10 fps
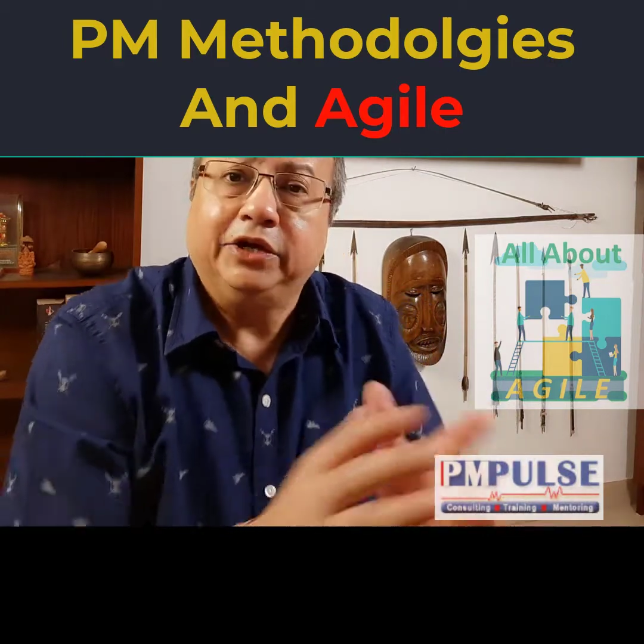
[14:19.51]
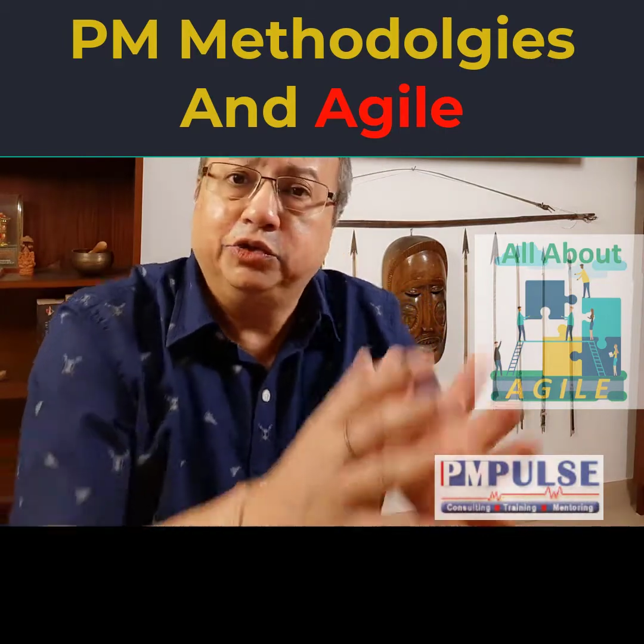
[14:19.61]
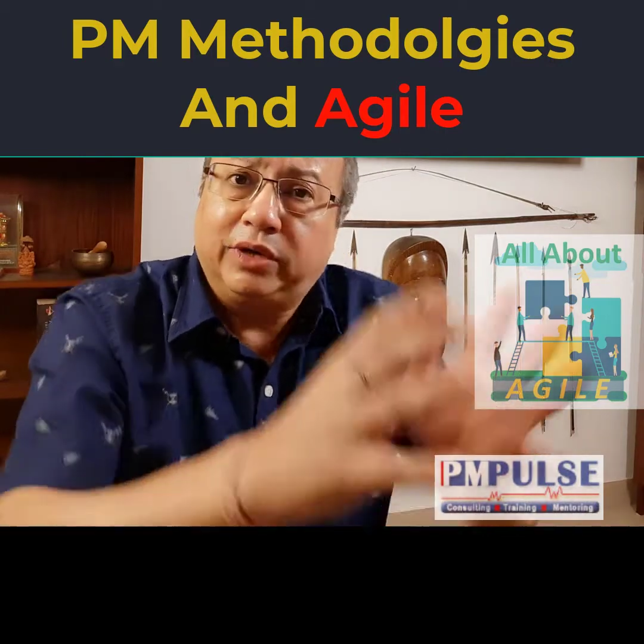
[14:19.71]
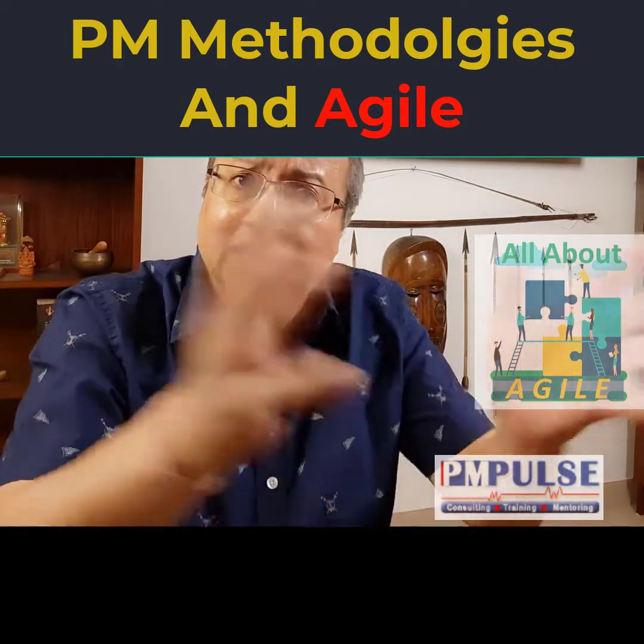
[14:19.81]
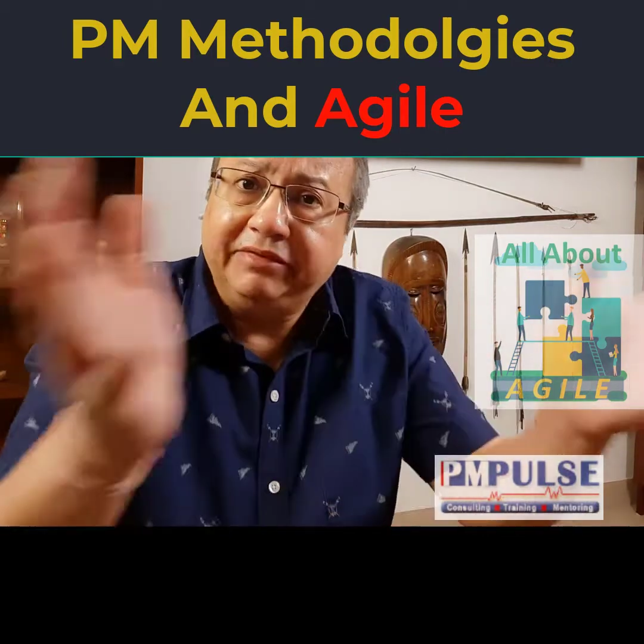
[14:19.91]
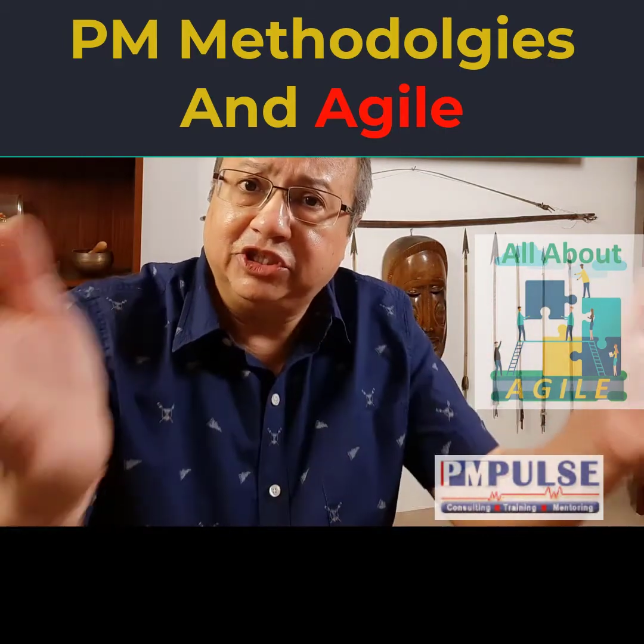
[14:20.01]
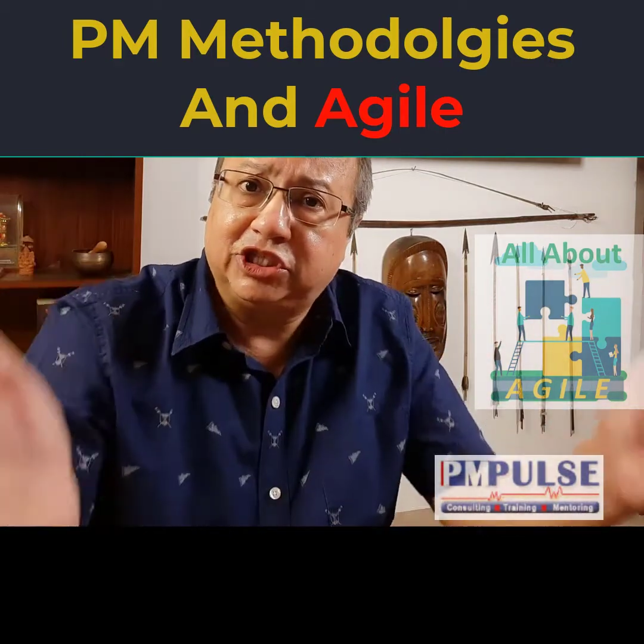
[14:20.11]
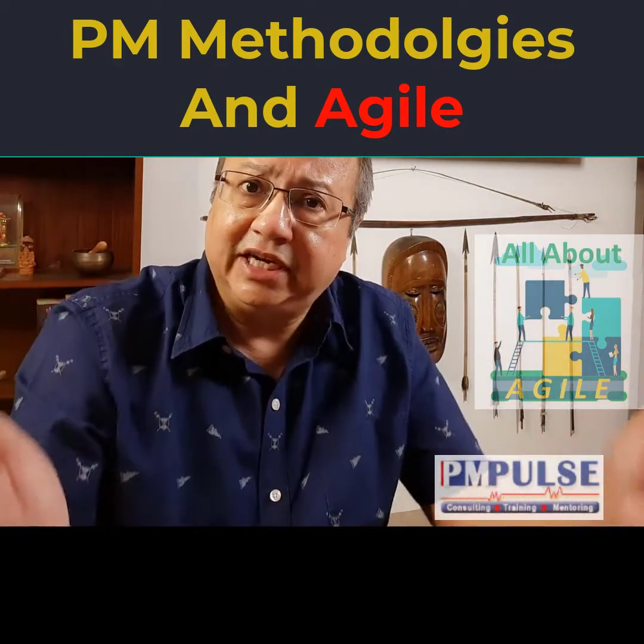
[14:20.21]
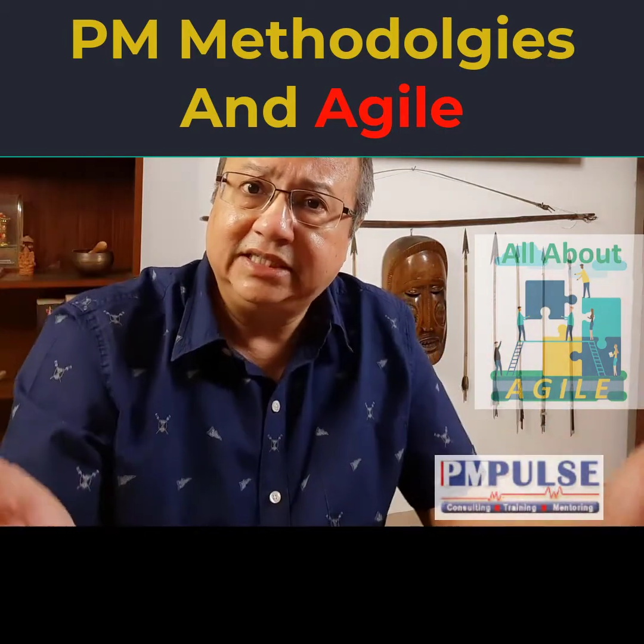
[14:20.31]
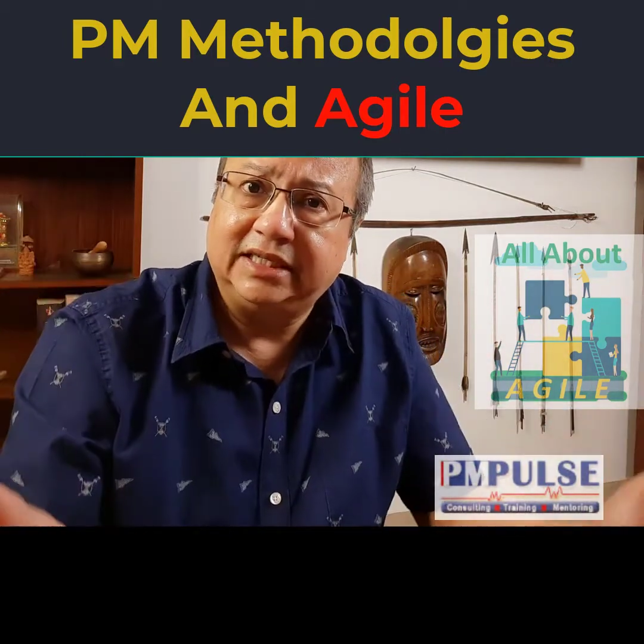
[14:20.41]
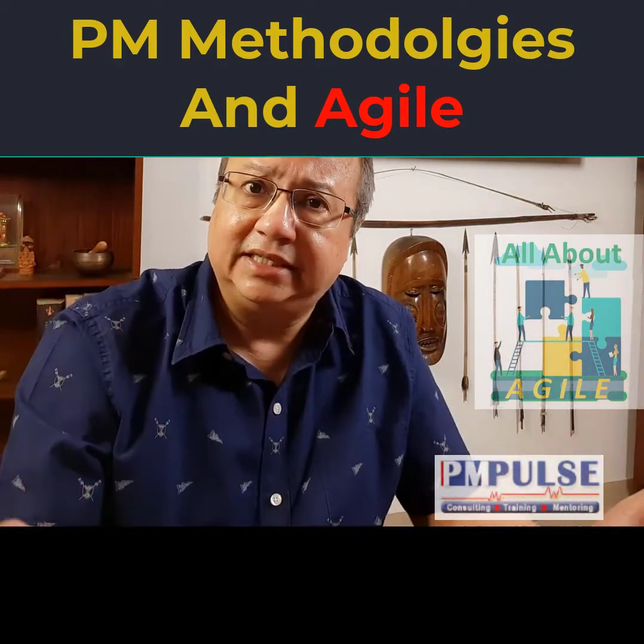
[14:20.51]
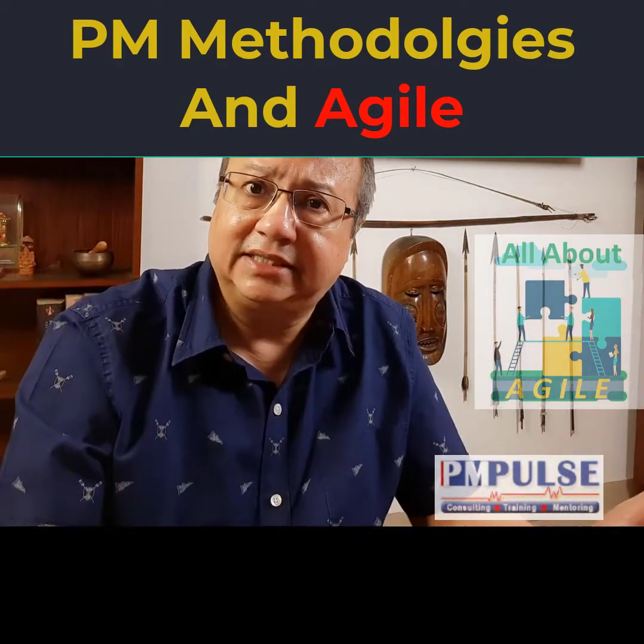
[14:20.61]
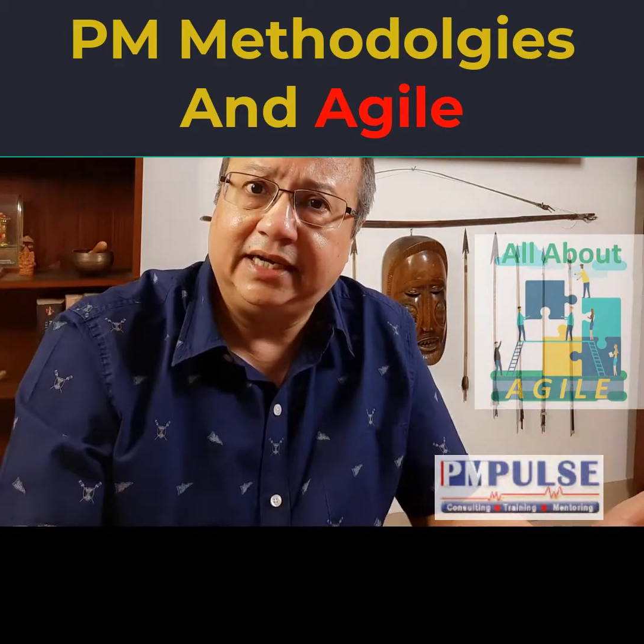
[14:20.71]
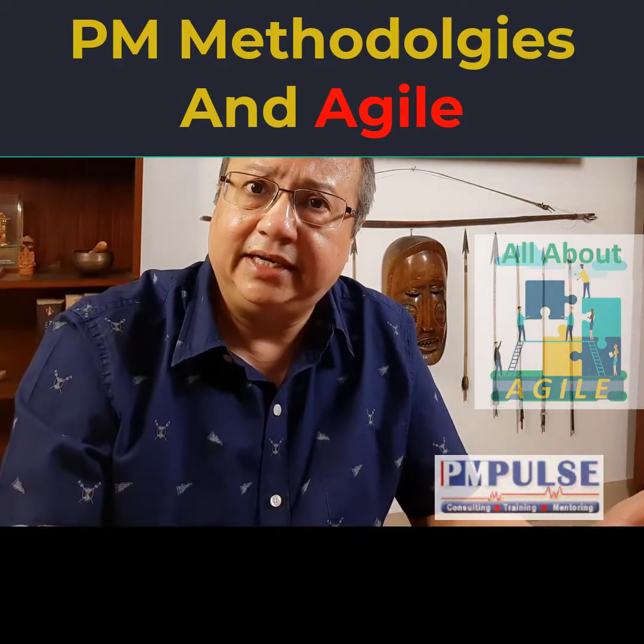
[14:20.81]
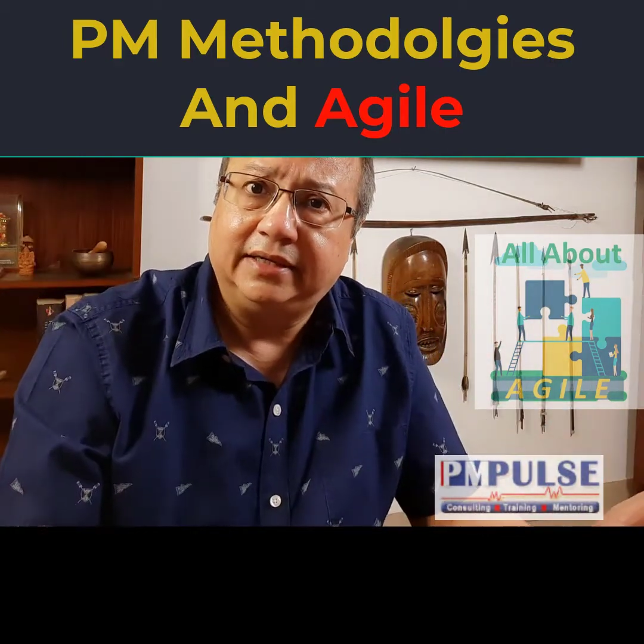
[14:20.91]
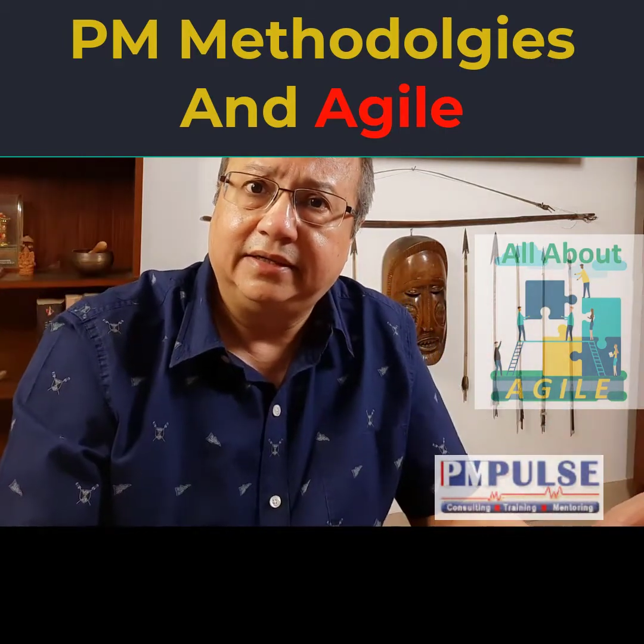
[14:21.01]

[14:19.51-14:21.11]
You can even change the design,